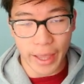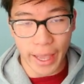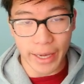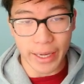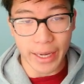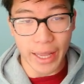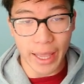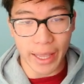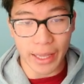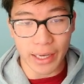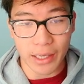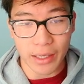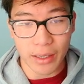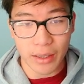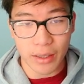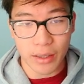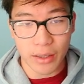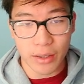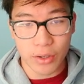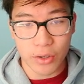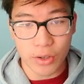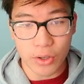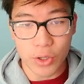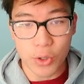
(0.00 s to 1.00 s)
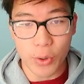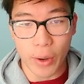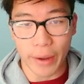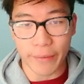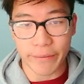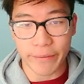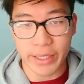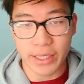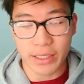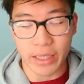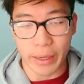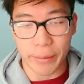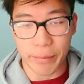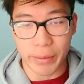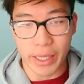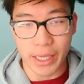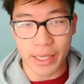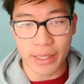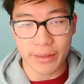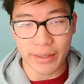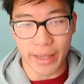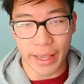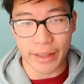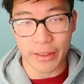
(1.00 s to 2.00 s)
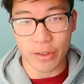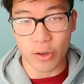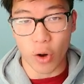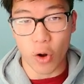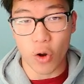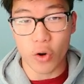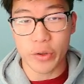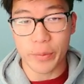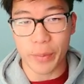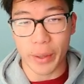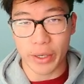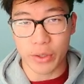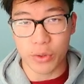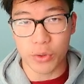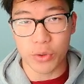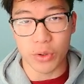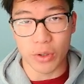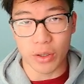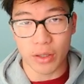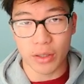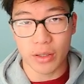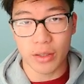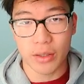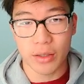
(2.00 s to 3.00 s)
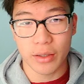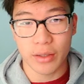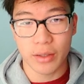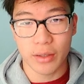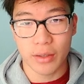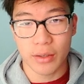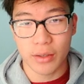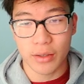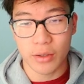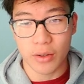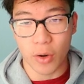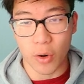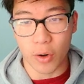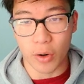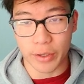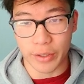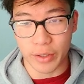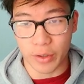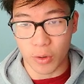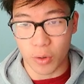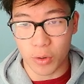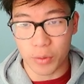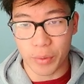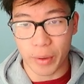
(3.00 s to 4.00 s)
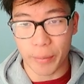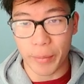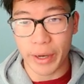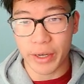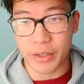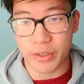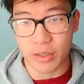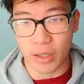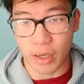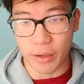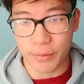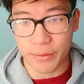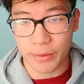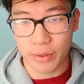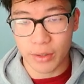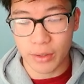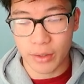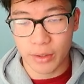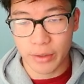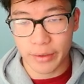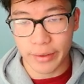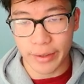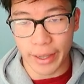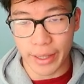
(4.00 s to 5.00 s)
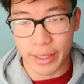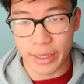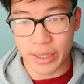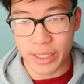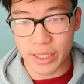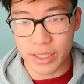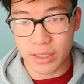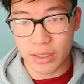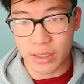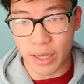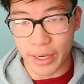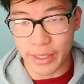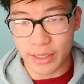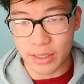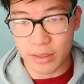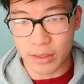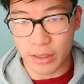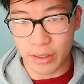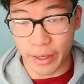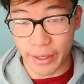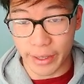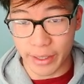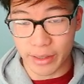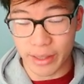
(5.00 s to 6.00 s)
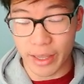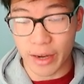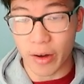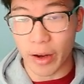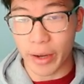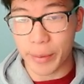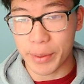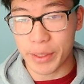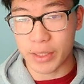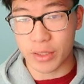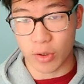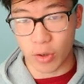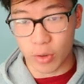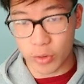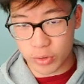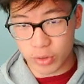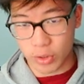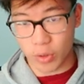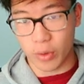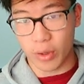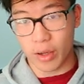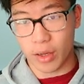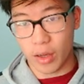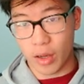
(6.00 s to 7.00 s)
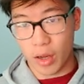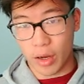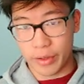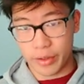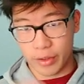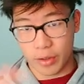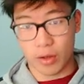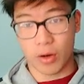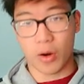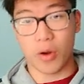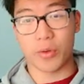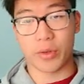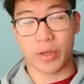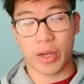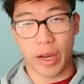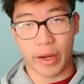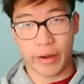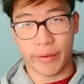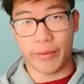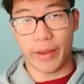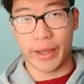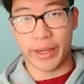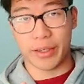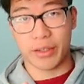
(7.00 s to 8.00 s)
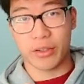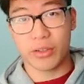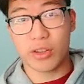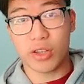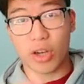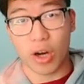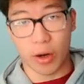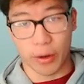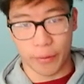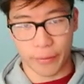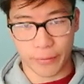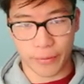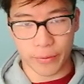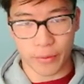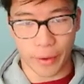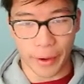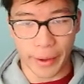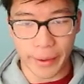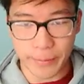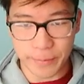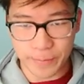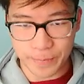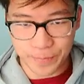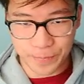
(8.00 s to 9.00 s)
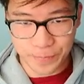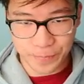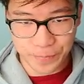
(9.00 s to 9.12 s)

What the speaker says: And then you have these IPs and they're owned by Google or they're owned by Microsoft. And these guys, like their IPs are also on their own kind of like turf, right?